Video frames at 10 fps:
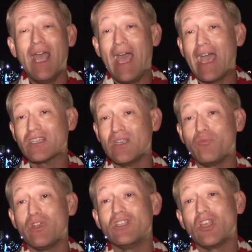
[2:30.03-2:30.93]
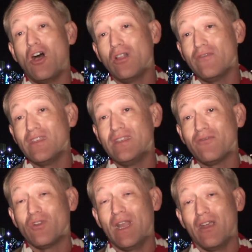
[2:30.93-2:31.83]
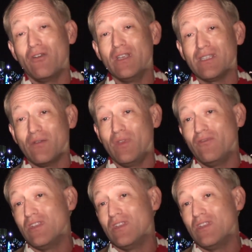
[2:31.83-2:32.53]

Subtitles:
actually brings all of the different areas that we've